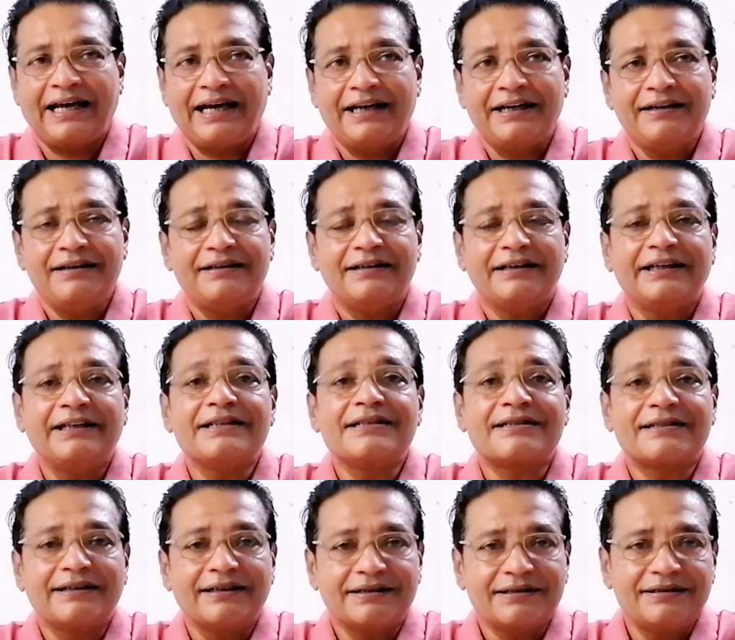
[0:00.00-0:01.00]
And in
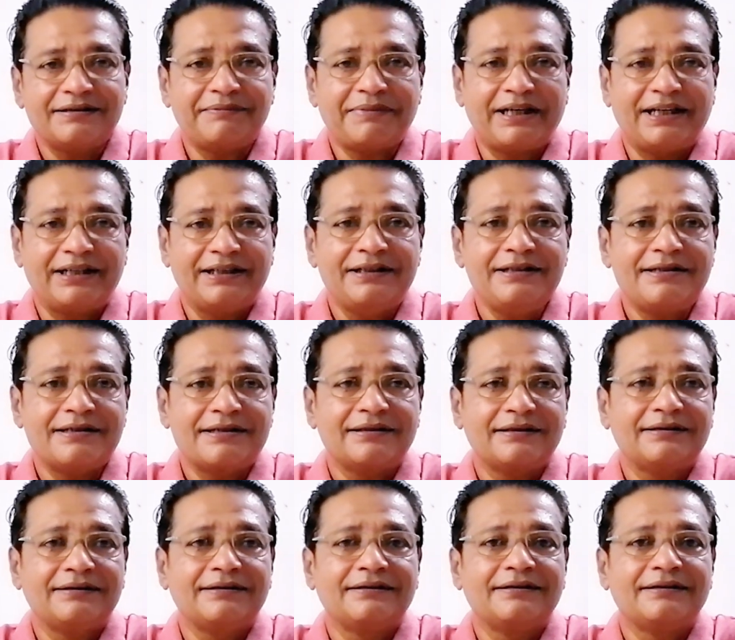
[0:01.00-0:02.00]
certain ballads,
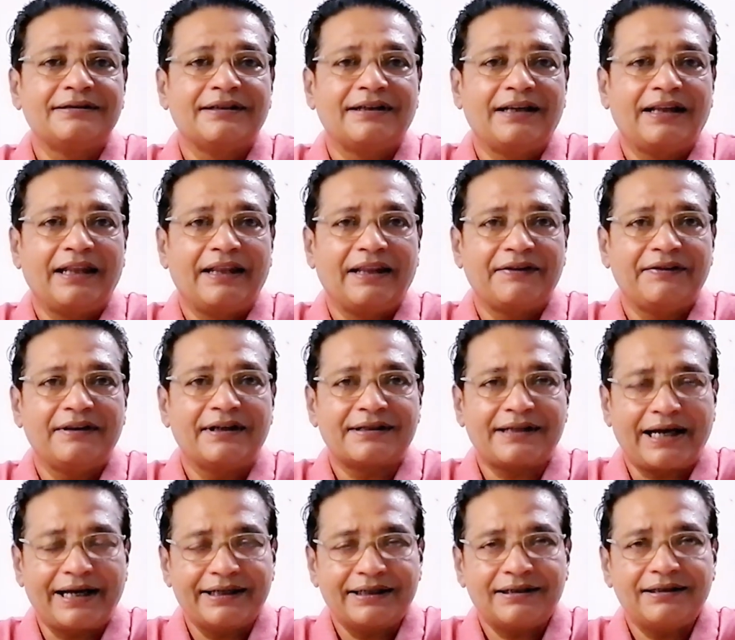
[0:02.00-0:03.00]
the
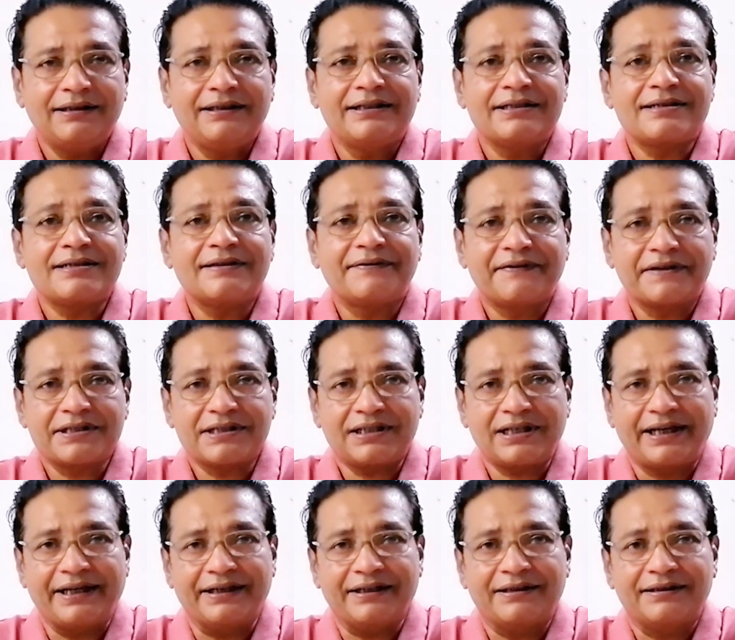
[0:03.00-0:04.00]
title is the first
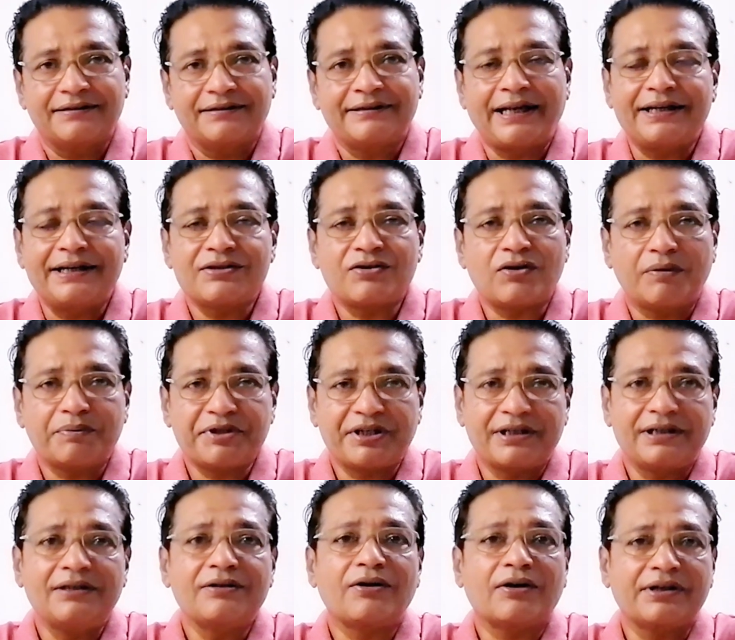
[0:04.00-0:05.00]
line. That is
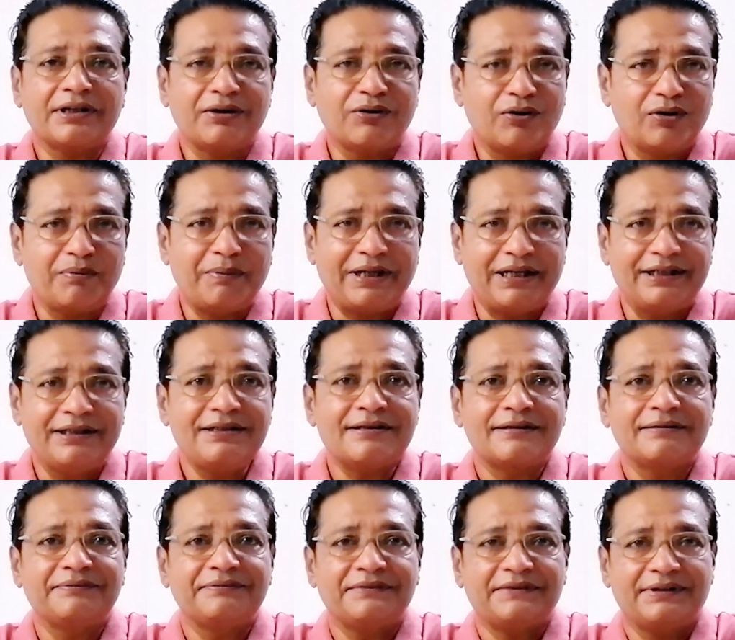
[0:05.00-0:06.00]
optional, not in all
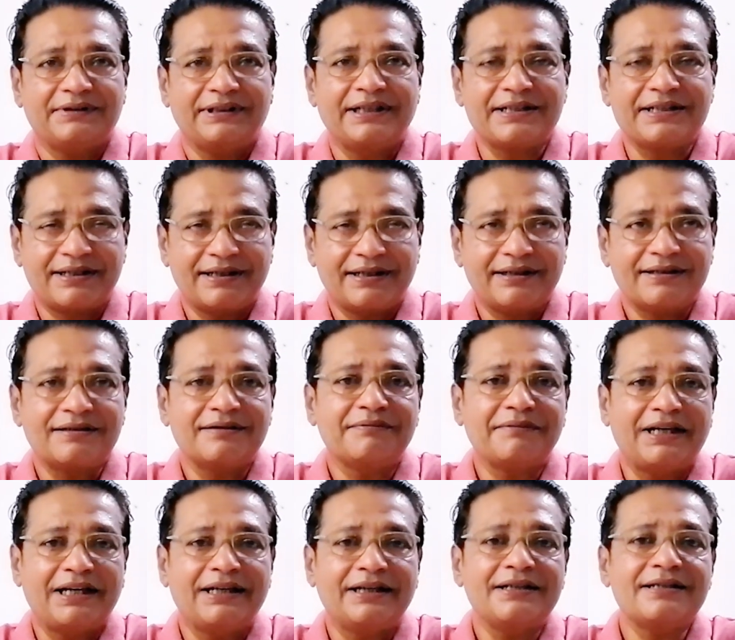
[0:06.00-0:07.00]
ballads. In certain
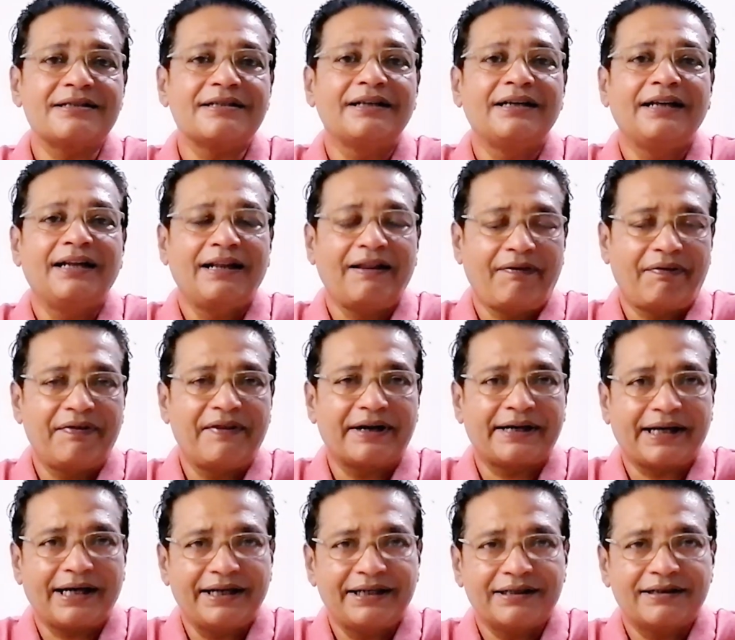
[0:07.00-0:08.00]
ballads, the
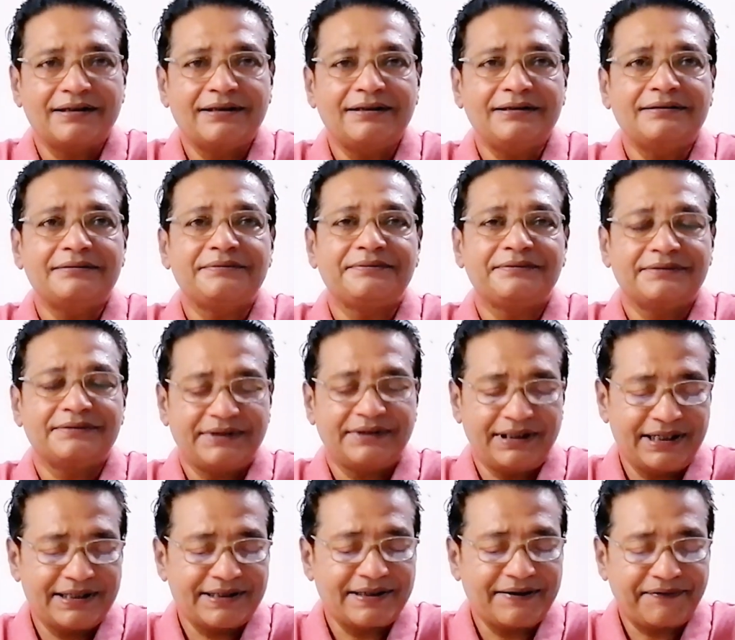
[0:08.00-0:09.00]
title
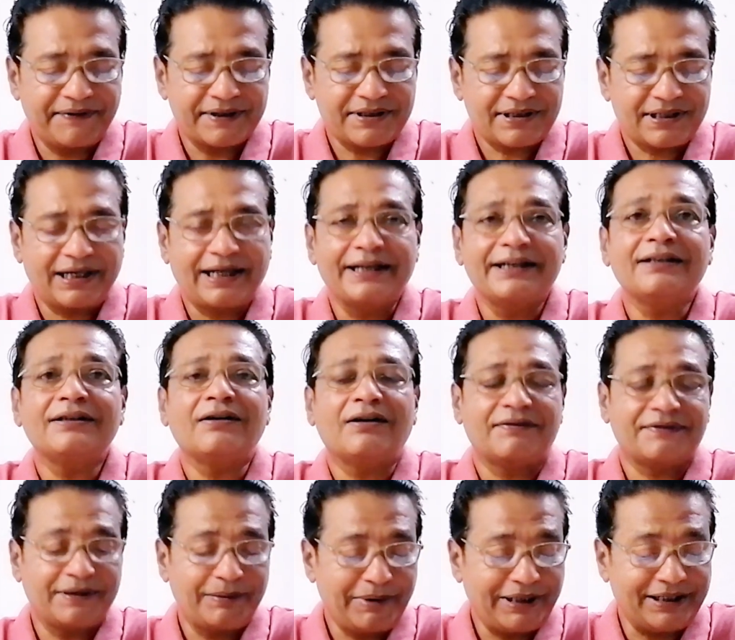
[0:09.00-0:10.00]
is the first line
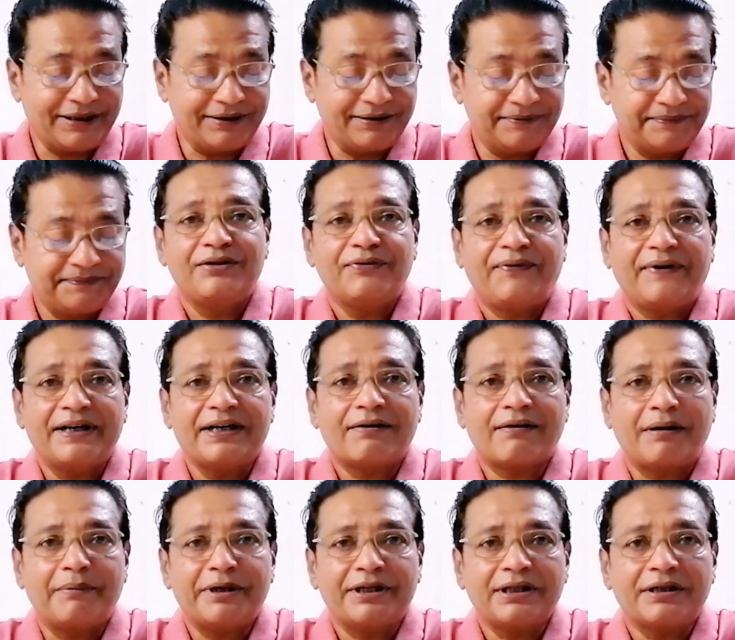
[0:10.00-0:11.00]
of the ballad. And you find
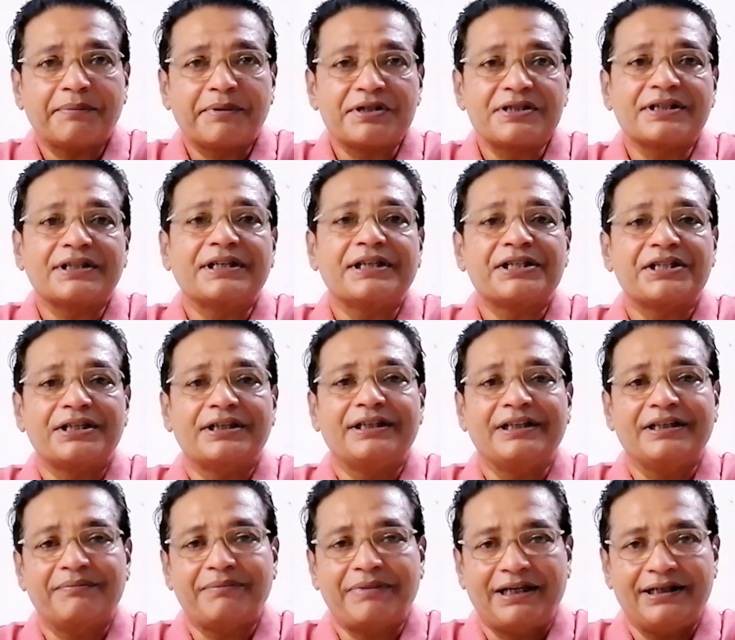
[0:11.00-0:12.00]
dramatic
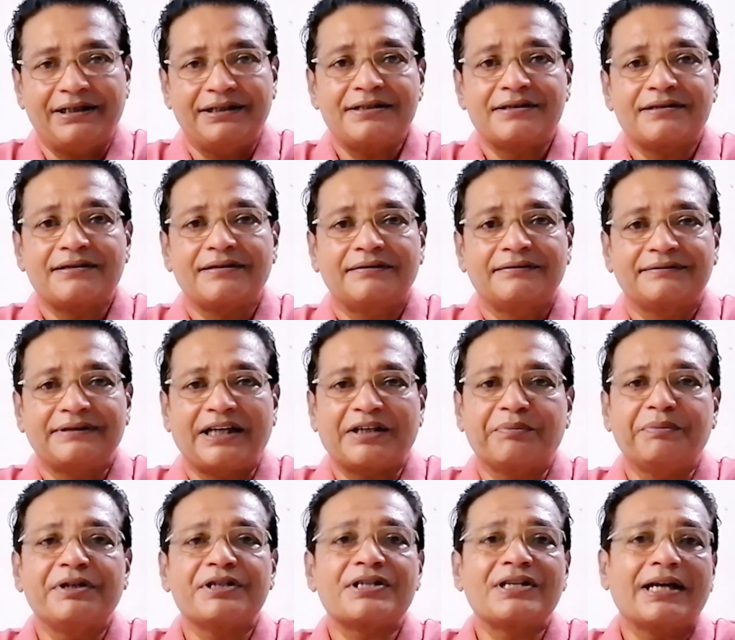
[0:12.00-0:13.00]
presentation in ballads.
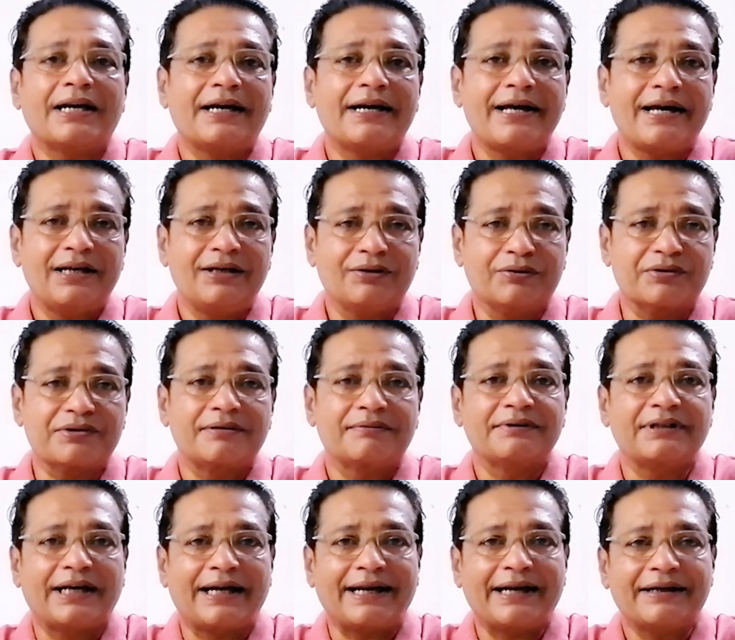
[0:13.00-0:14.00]
That means there are dialogues.
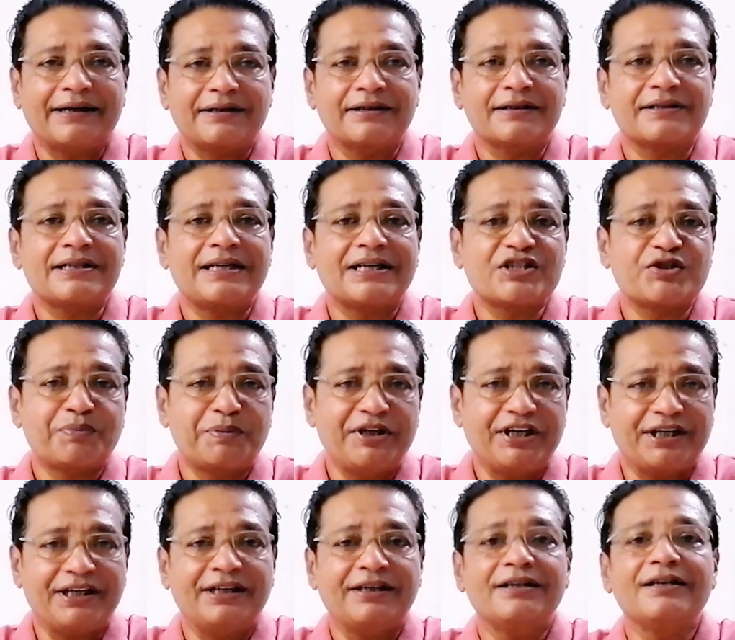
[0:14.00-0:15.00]
The characters are
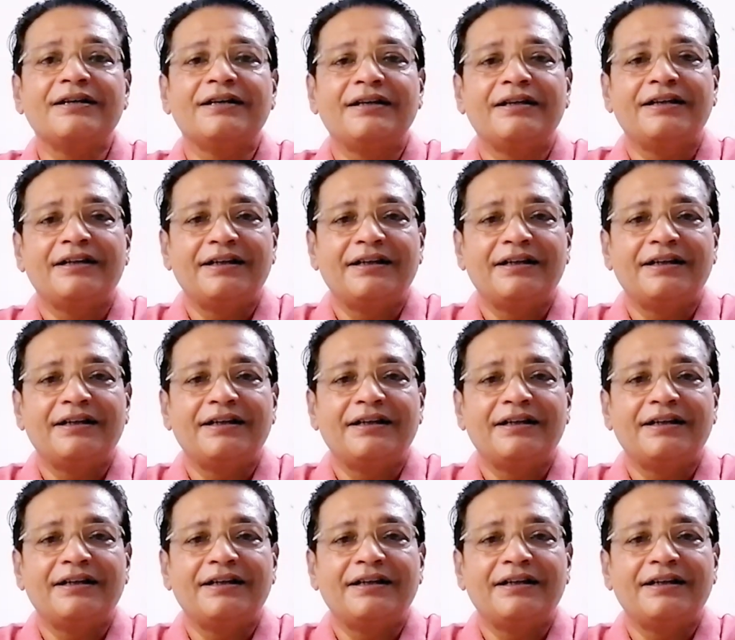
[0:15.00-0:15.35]
speaking.